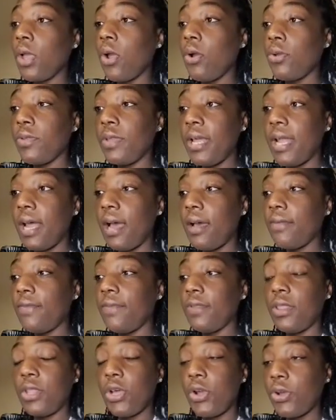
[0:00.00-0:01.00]
or that
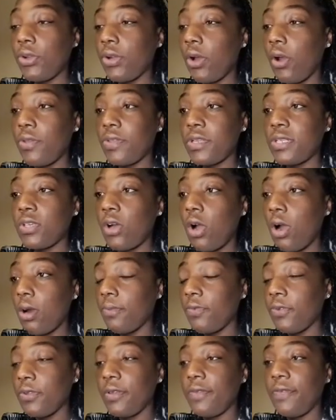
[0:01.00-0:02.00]
I've learned are these
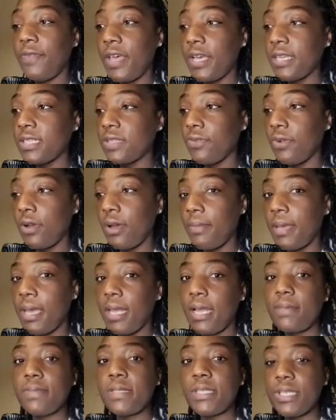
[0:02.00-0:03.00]
harmful effects from
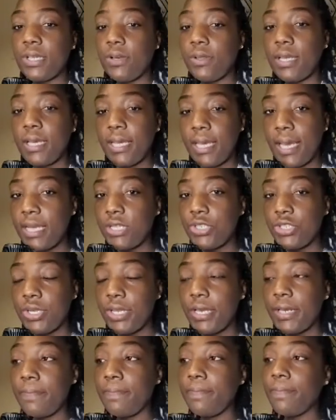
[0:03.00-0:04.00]
and I'm still engaging
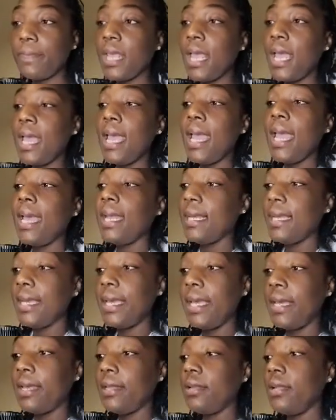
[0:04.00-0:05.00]
in. And
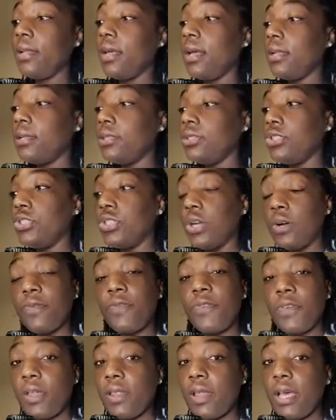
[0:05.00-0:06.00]
again, don't
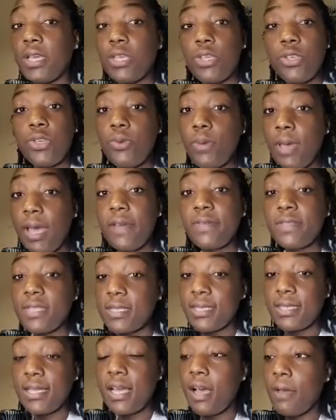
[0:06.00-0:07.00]
feel like you have to
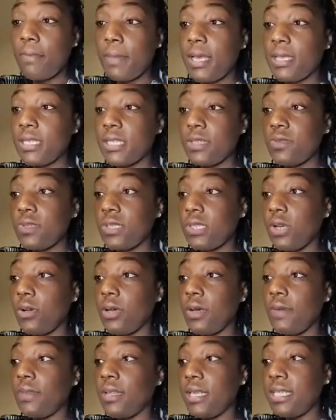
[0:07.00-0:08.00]
stop as a result
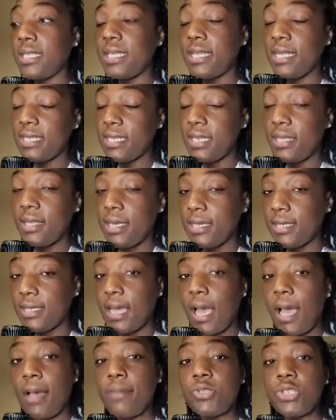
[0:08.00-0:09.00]
of listening to this.
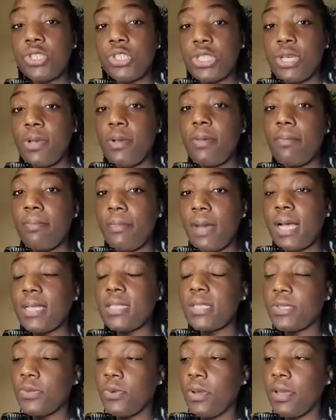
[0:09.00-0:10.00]
I'm just sharing my
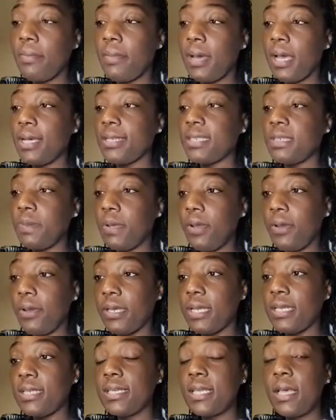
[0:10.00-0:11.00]
story and my
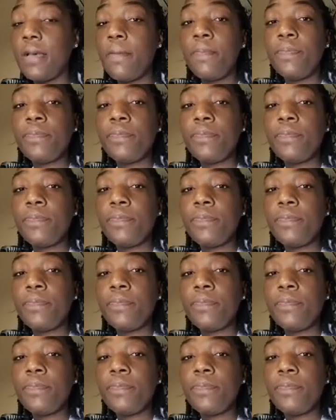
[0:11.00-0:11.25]
experience.